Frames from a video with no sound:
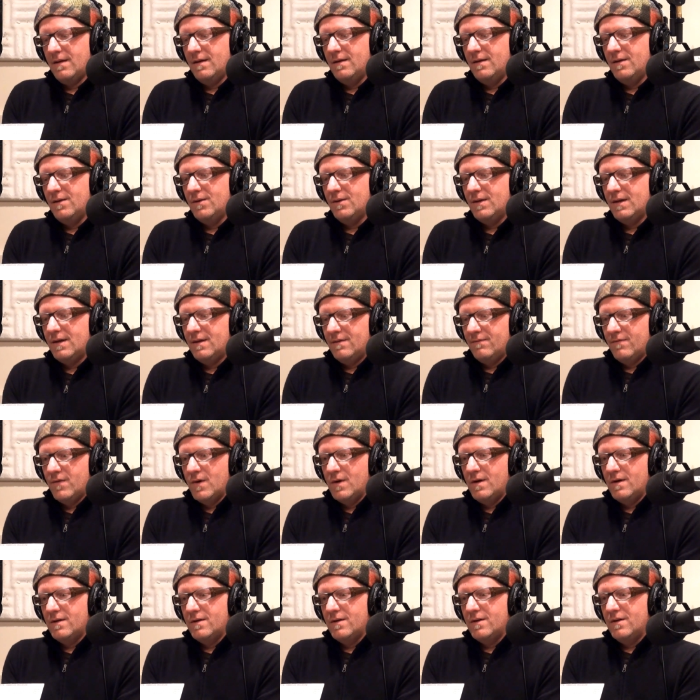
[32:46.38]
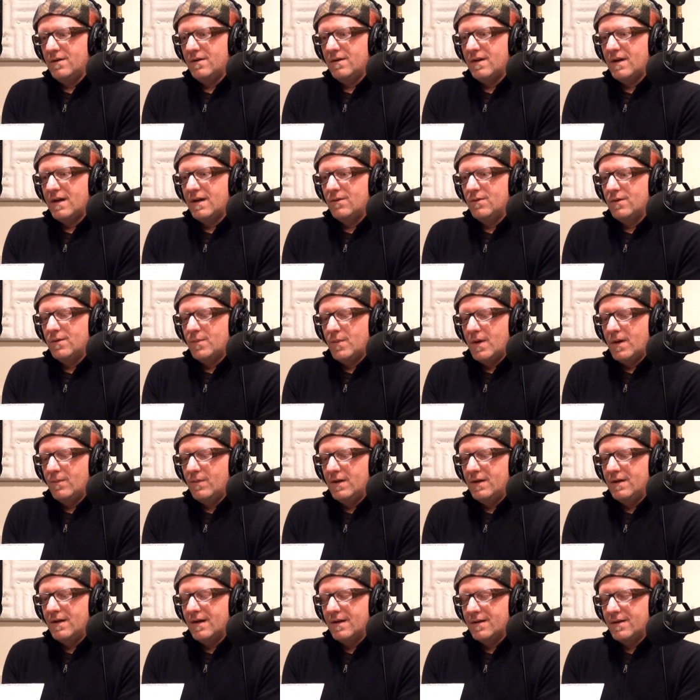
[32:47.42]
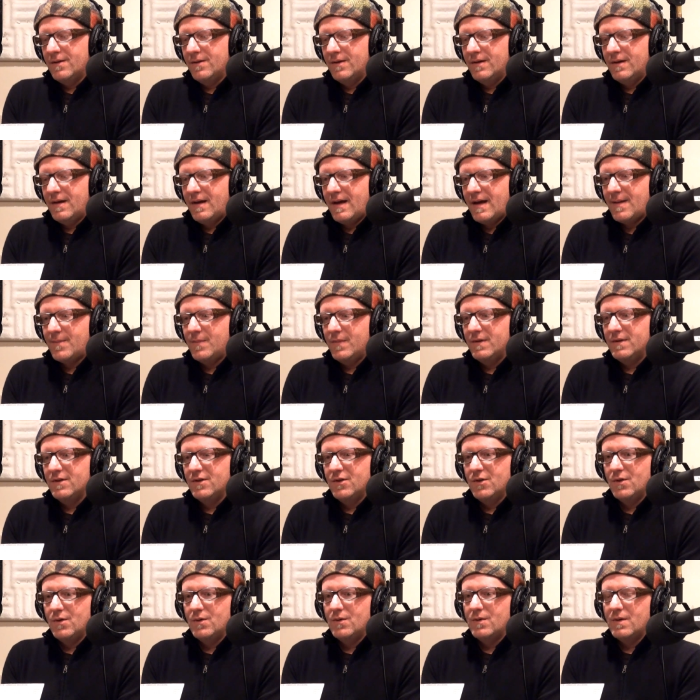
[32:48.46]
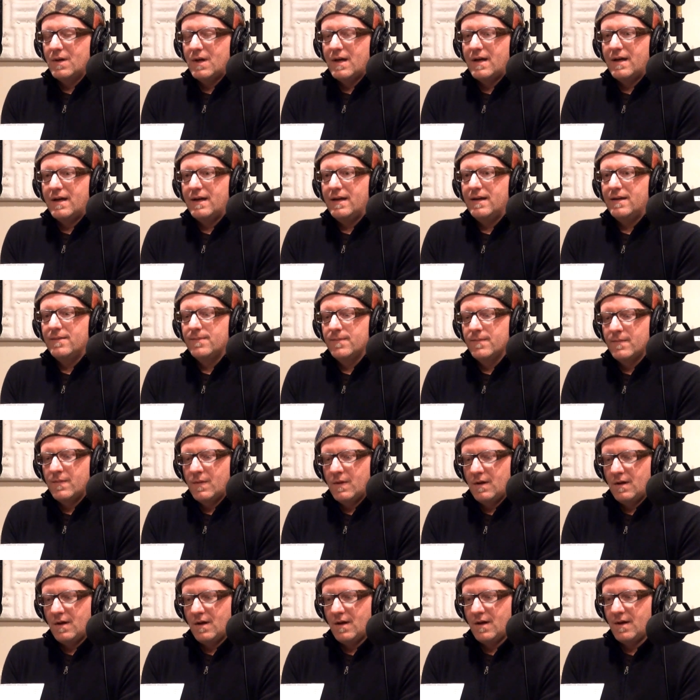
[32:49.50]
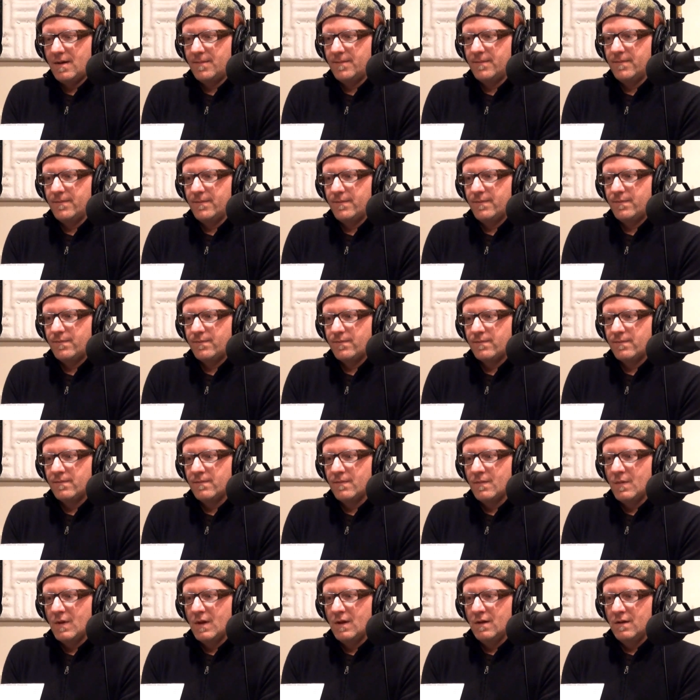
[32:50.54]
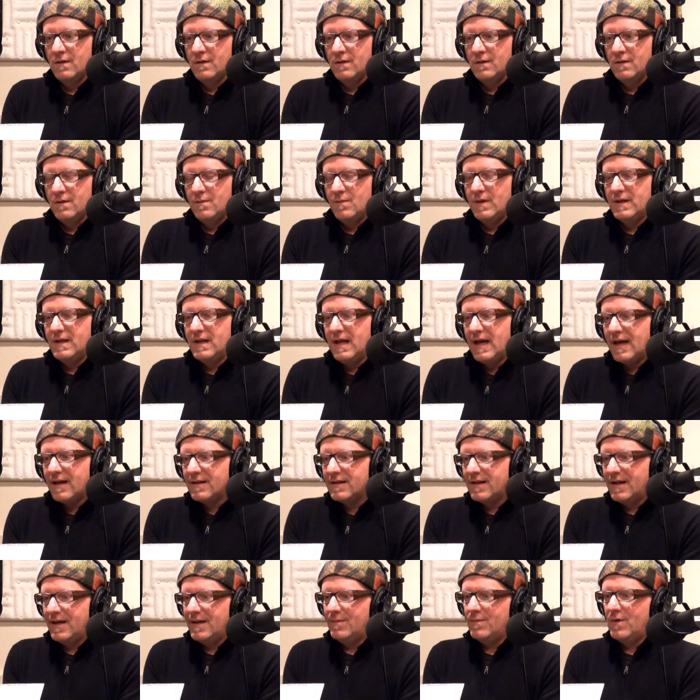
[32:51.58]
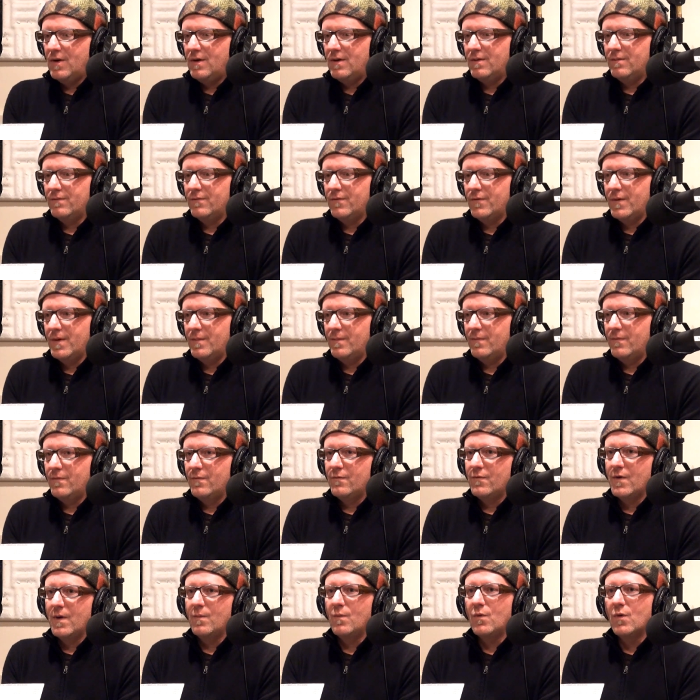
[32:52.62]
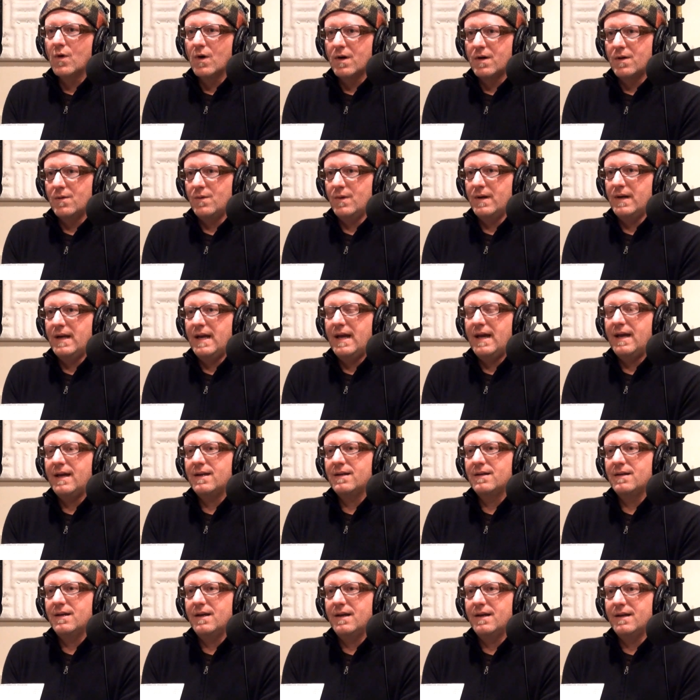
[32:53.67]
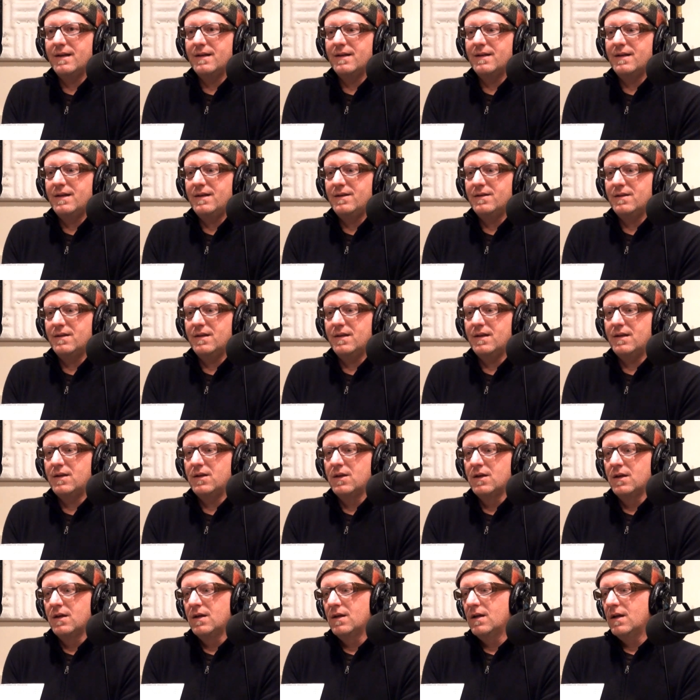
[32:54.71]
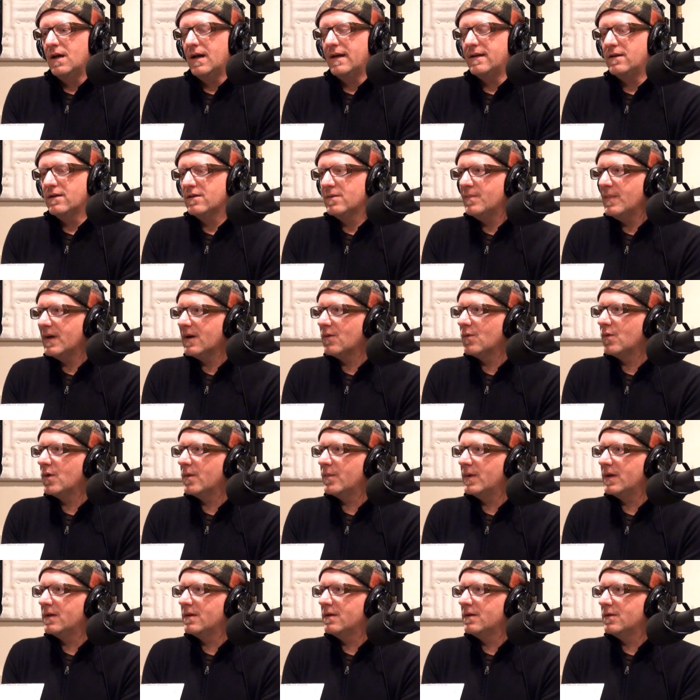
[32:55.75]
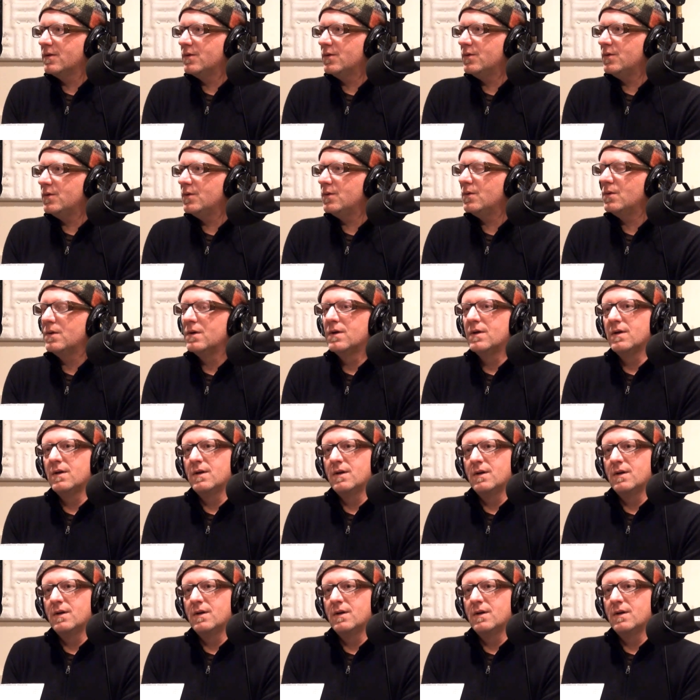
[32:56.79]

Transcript: I knew that furniture design was probably not going to happen. So I um, my dad came home from, from work one day and he said, I just met a woman who